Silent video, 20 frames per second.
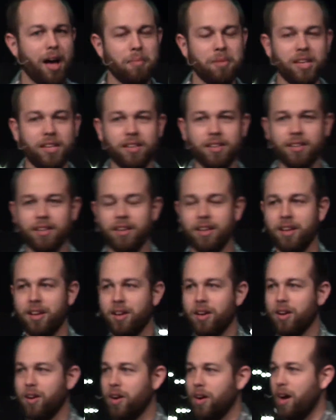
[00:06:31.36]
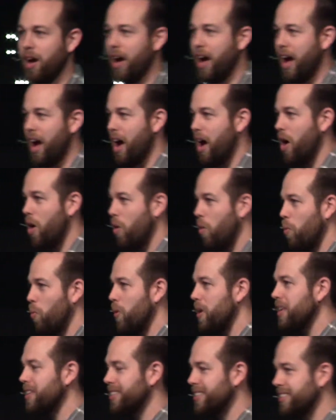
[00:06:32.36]
I mean,
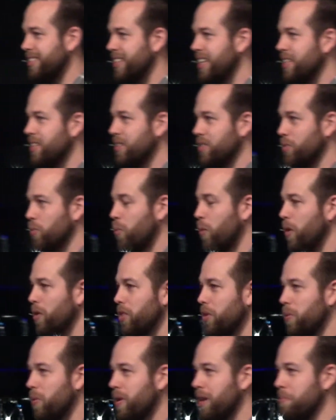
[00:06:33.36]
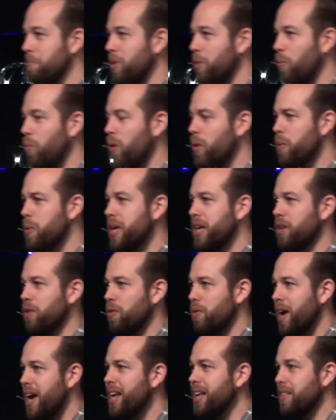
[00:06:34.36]
we see this world that we're in, but were we
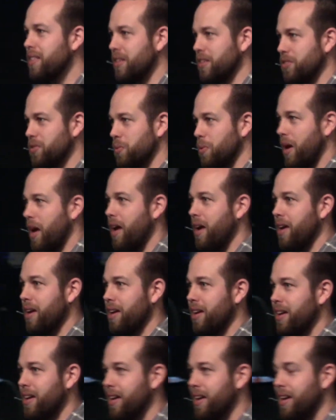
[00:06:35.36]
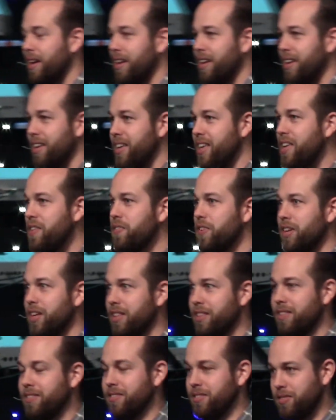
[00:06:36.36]
created this way? Even
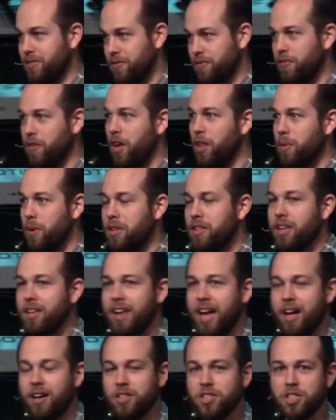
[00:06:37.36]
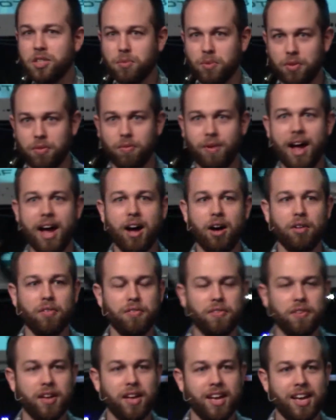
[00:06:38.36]
in following the analogy with
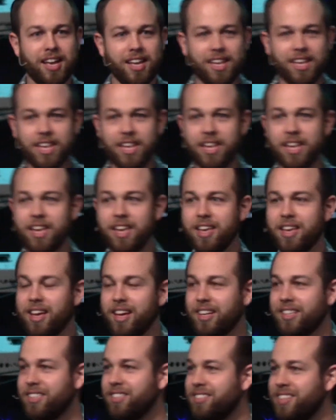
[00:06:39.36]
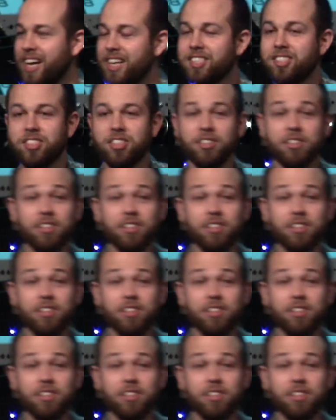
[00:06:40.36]
Ralph, he decides